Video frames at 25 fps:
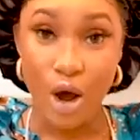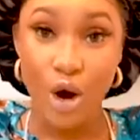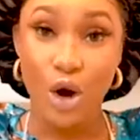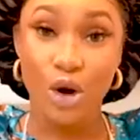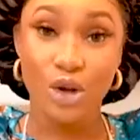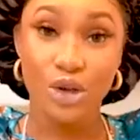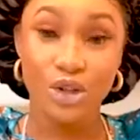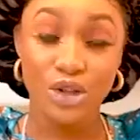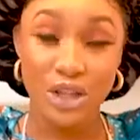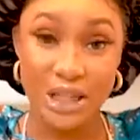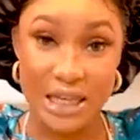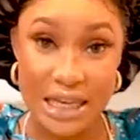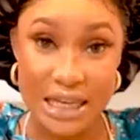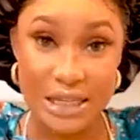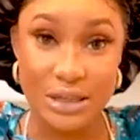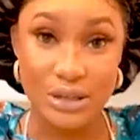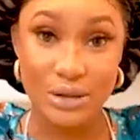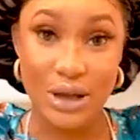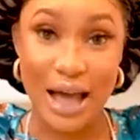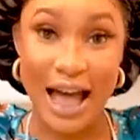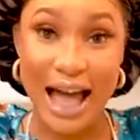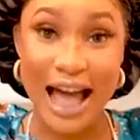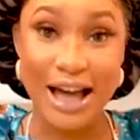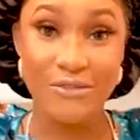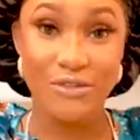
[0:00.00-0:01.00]
or you need
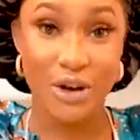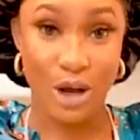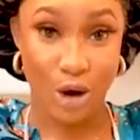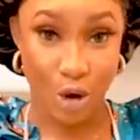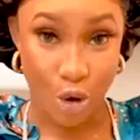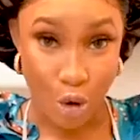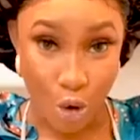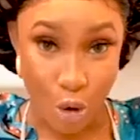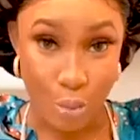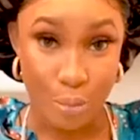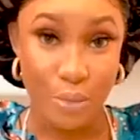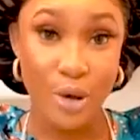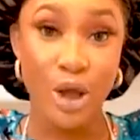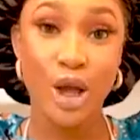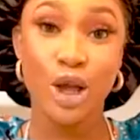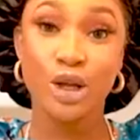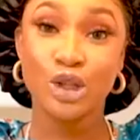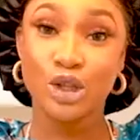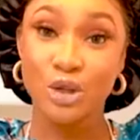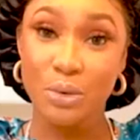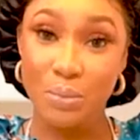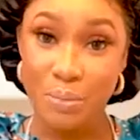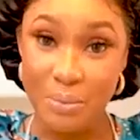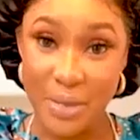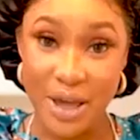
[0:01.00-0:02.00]
to have at home
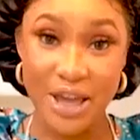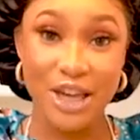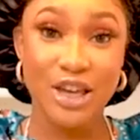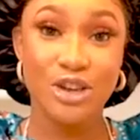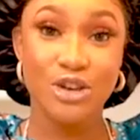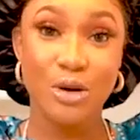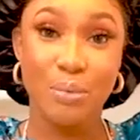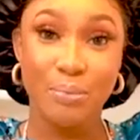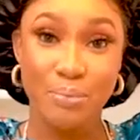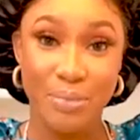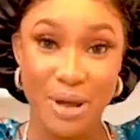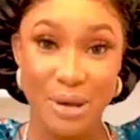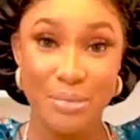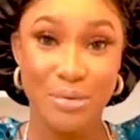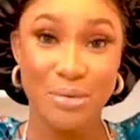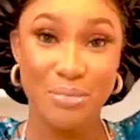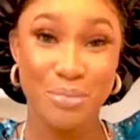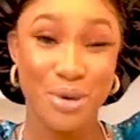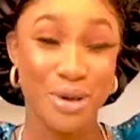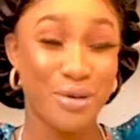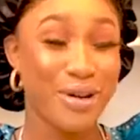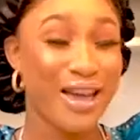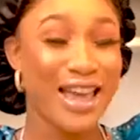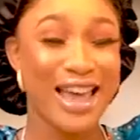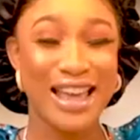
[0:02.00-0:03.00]
to make your baby meal,